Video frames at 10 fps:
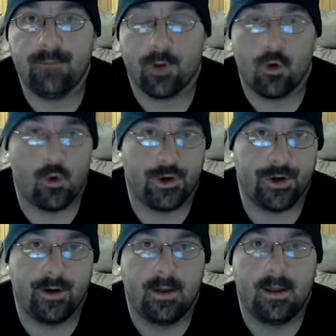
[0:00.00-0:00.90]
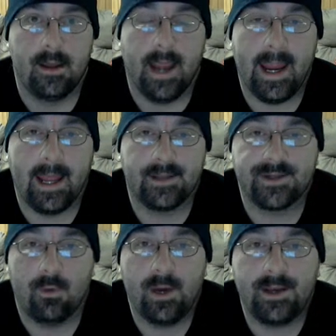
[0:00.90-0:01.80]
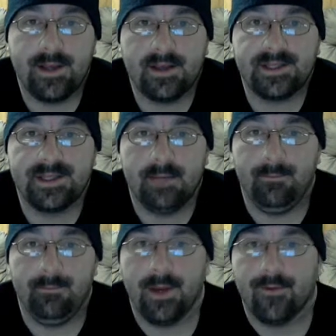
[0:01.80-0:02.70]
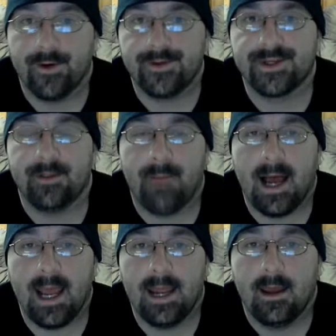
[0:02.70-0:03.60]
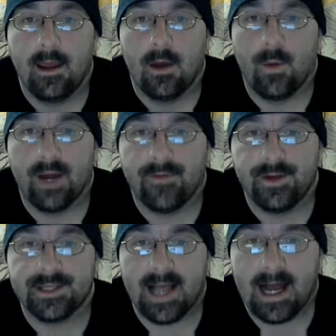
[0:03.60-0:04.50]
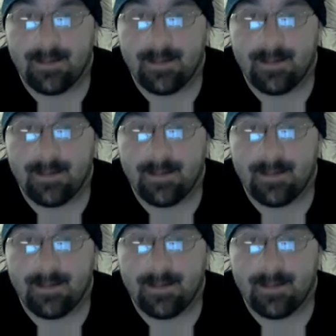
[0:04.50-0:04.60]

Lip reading: Recorder, and so what it does is it mirrors whatever is on